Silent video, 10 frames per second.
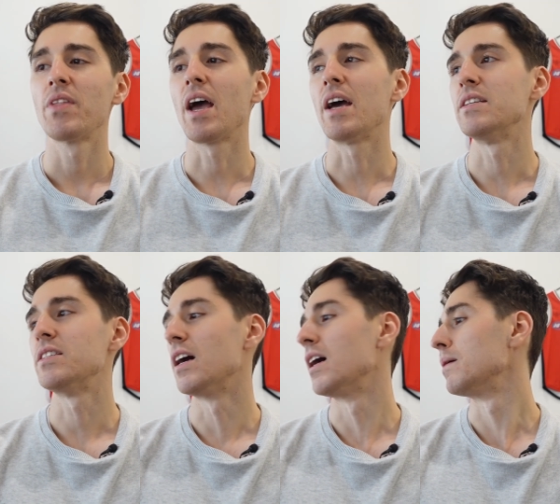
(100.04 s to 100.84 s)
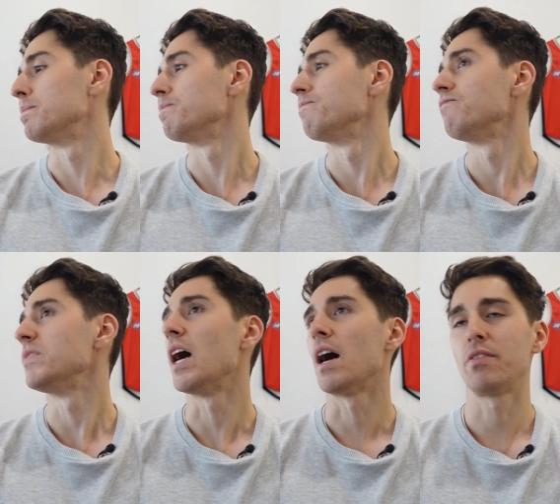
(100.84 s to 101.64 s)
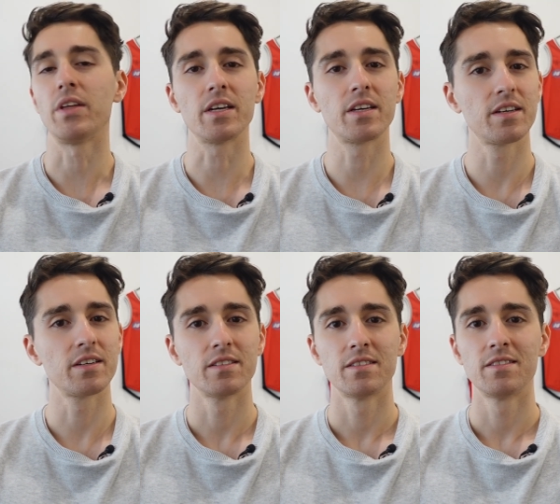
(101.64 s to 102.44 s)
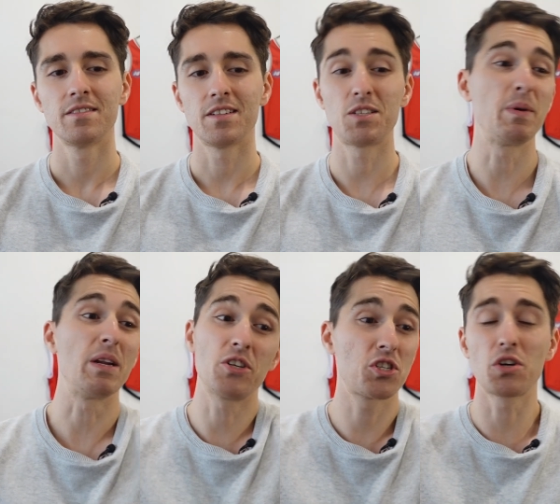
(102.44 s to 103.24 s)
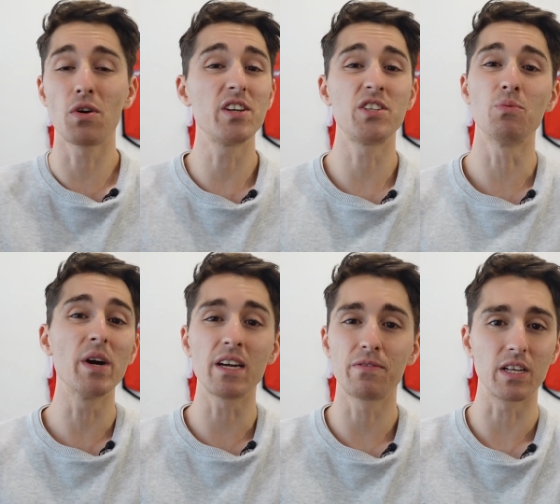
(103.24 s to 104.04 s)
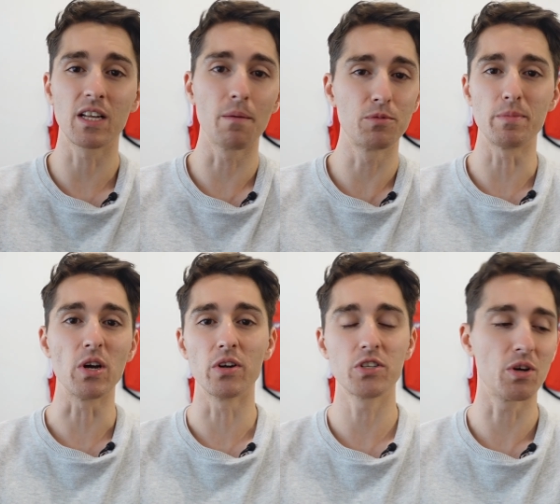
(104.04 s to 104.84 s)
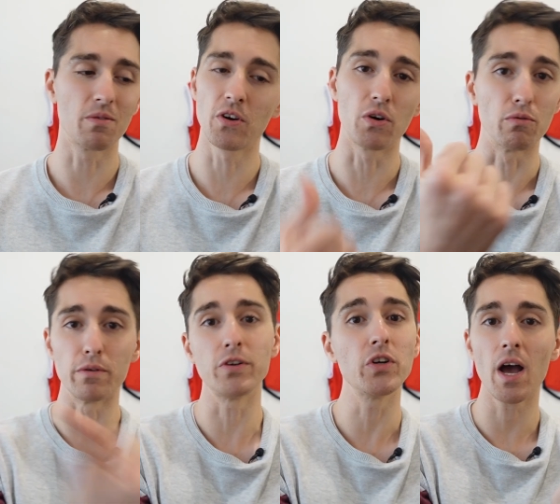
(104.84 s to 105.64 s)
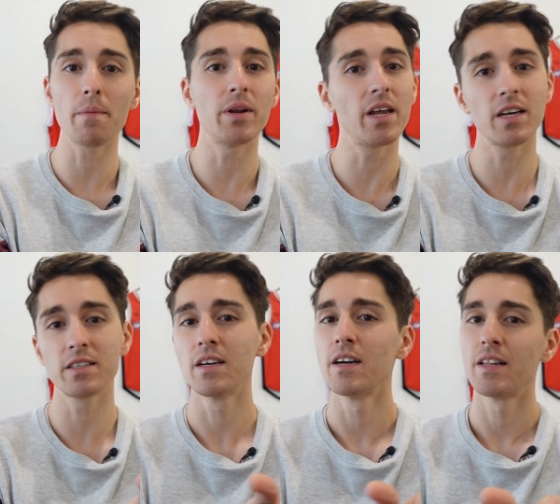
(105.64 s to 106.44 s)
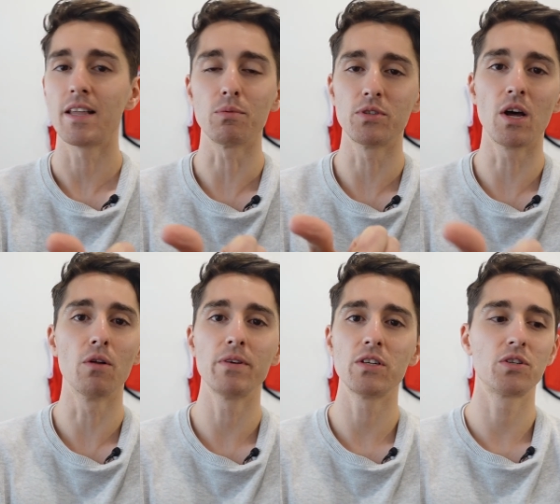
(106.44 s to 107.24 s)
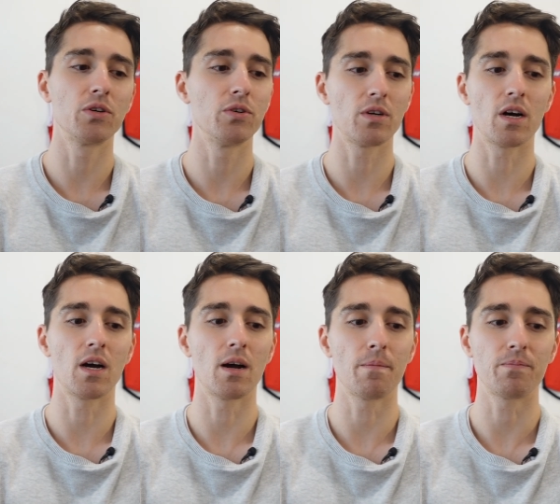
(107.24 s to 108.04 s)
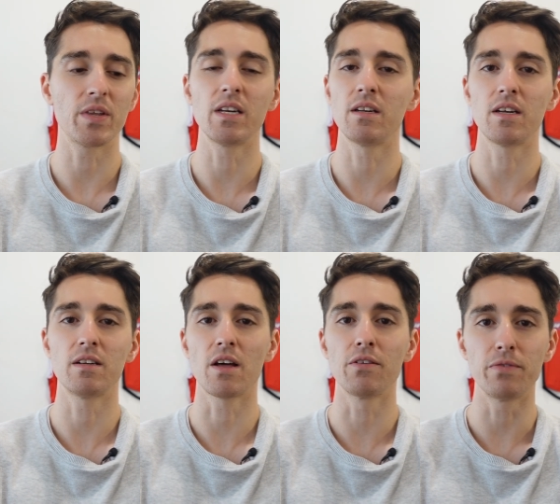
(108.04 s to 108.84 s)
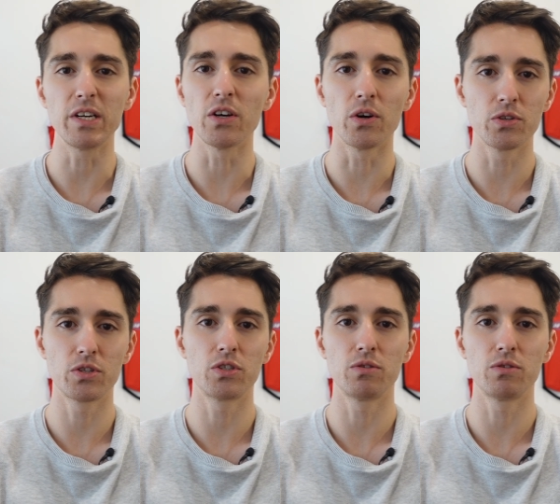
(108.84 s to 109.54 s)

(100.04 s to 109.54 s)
And um, yeah, I think it's been just a crazy week for the club, to be honest. You know, we've got a review happening that we'll delve into um, in, in other videos